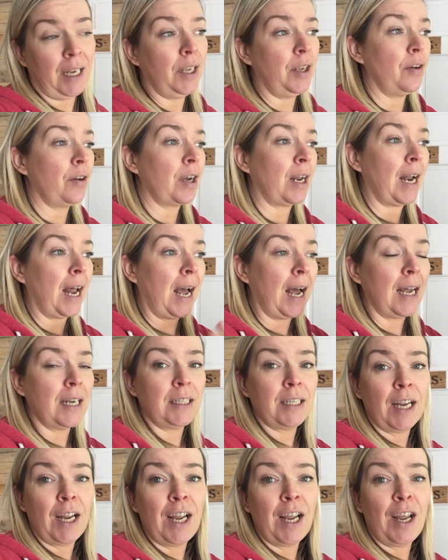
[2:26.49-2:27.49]
You can
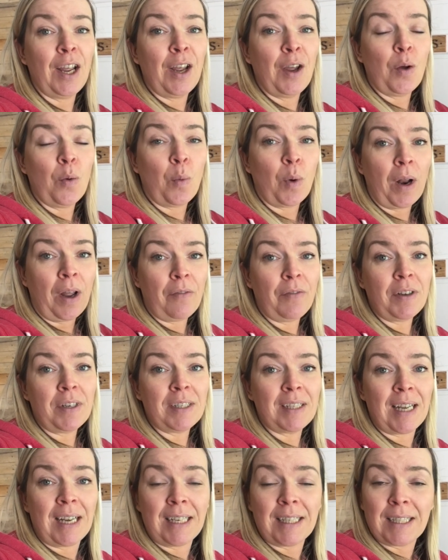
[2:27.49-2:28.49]
add whatever's
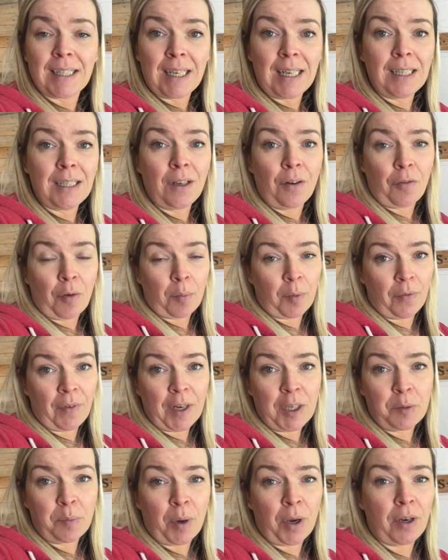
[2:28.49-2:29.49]
in season from a
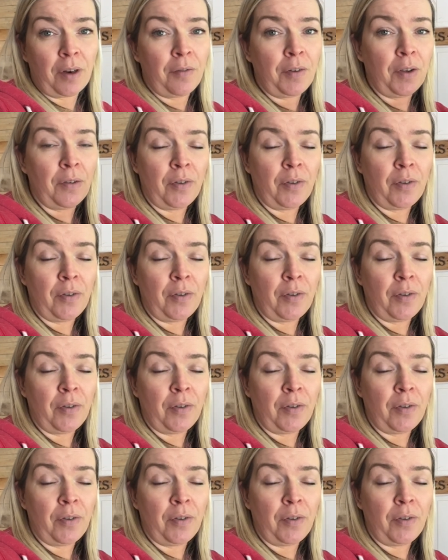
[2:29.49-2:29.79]
veg point of view.